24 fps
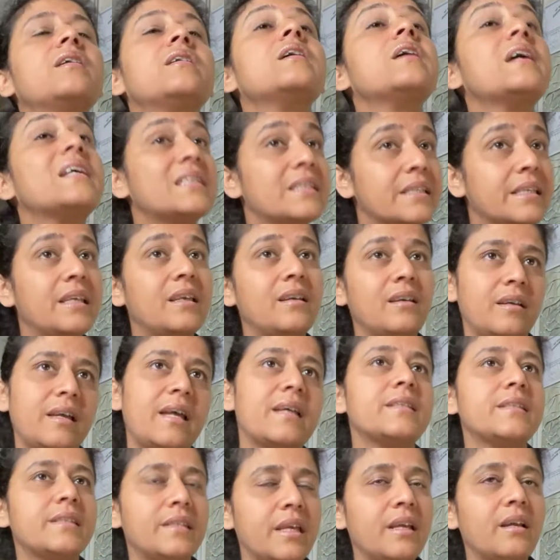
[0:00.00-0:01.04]

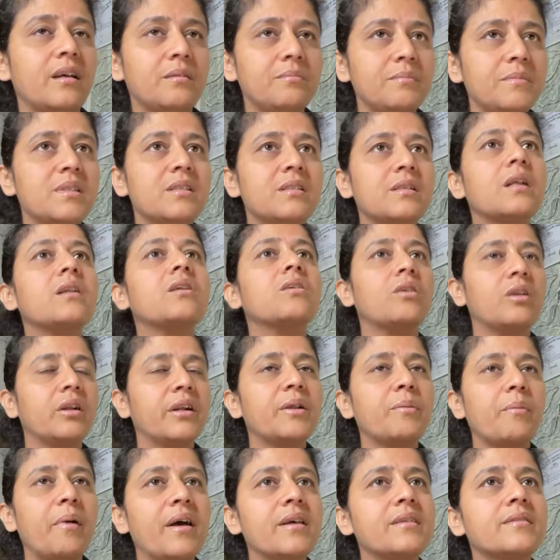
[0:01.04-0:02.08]
SCM,
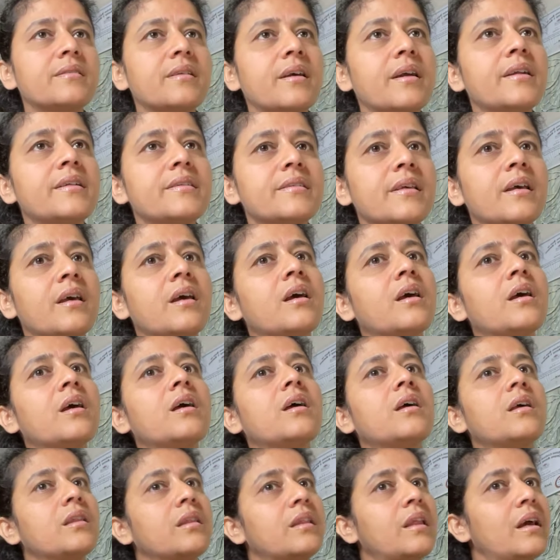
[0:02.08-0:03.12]
sternocleidomastoids.
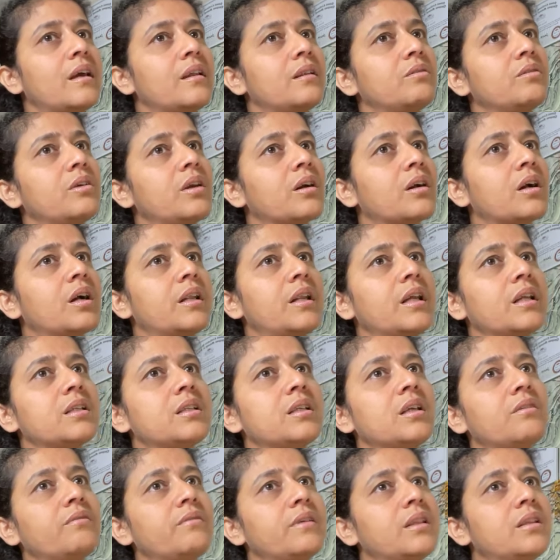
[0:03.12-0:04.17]
Then we are connecting
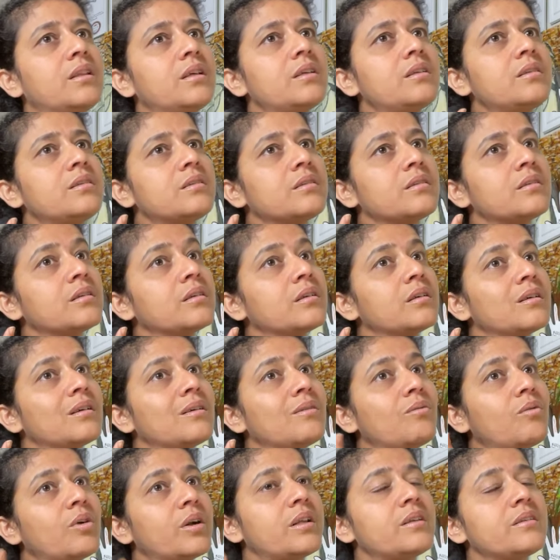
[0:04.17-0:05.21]
with this.
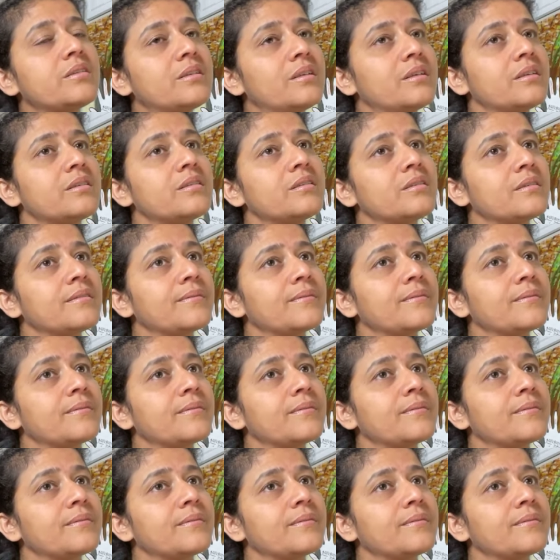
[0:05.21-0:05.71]
What is this?